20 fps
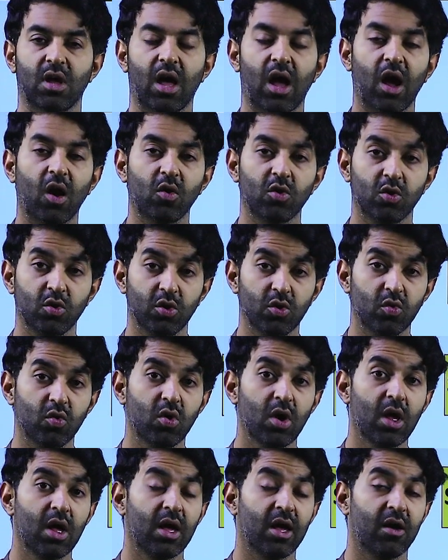How do
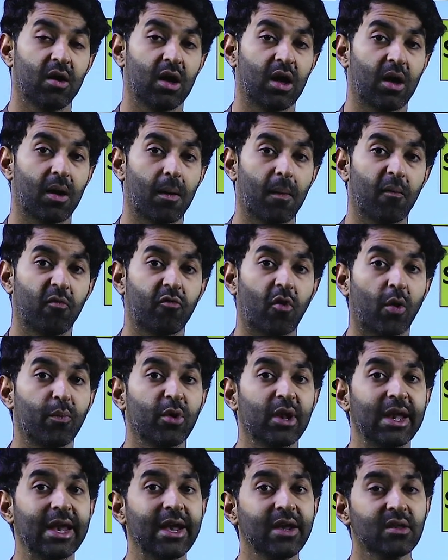you
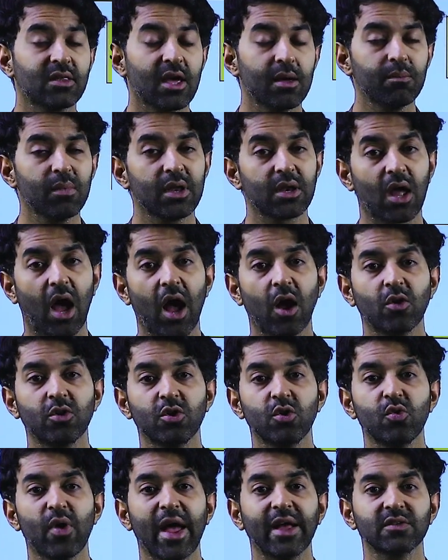formulate them and how do
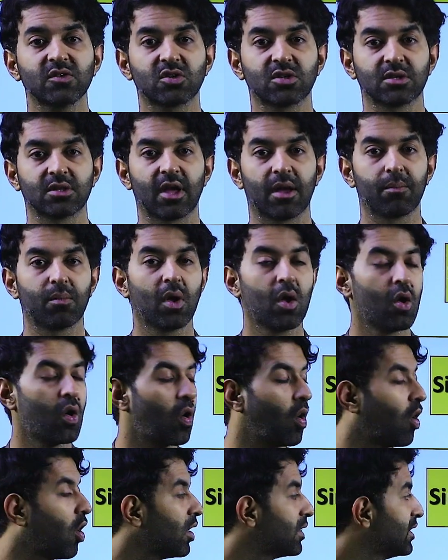you answer them?
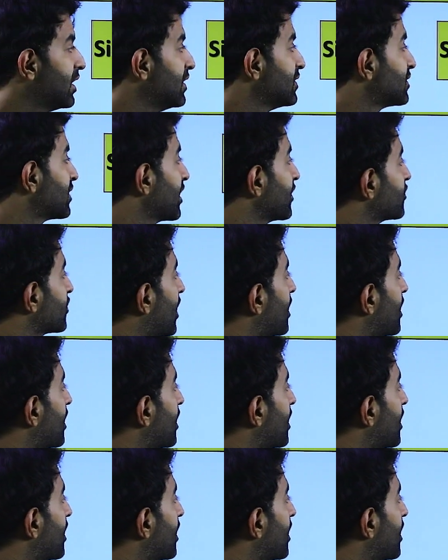All these things are